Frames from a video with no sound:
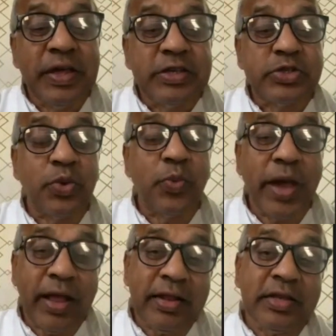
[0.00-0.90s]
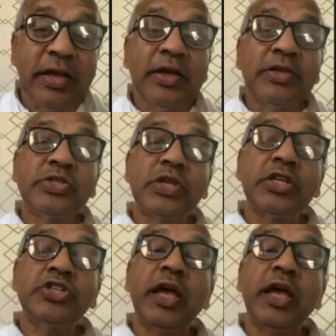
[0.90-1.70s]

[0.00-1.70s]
So when such